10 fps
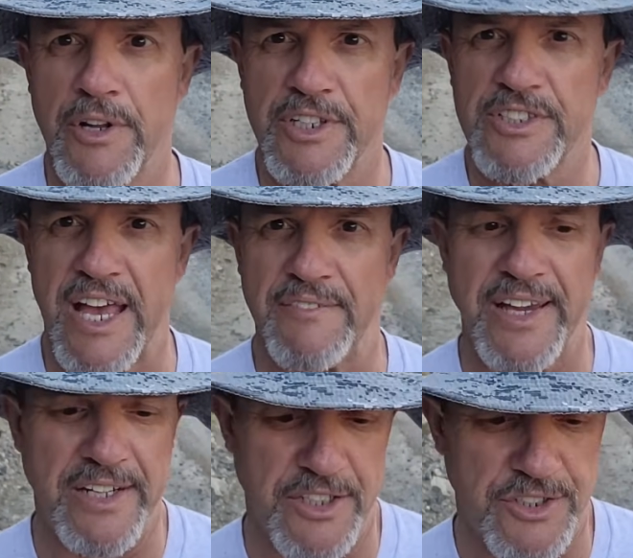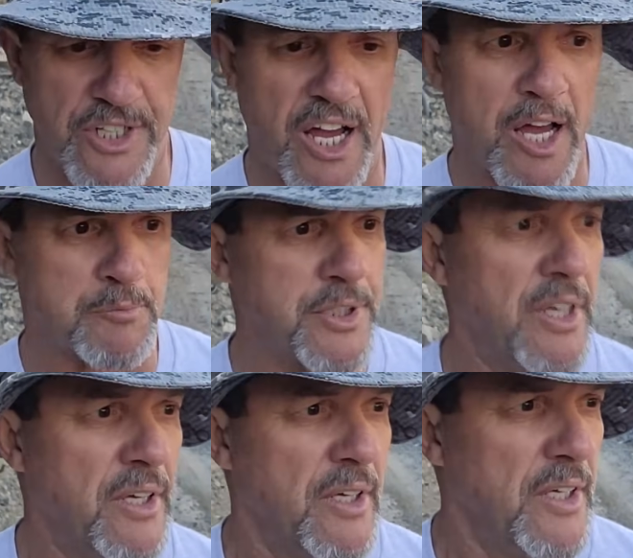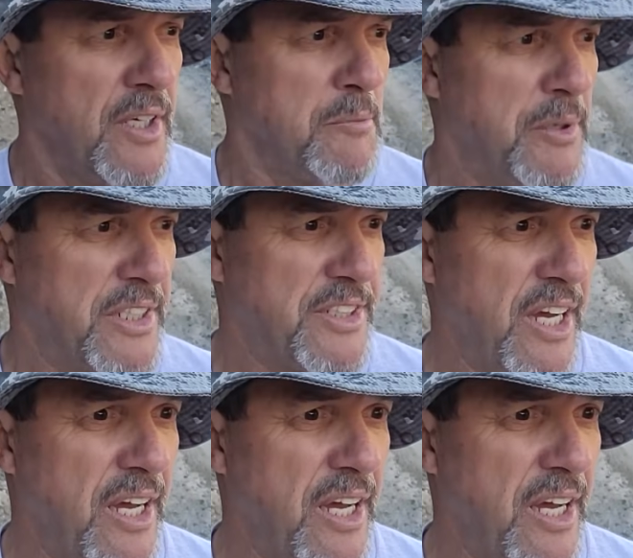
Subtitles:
These have 8-inch tops. But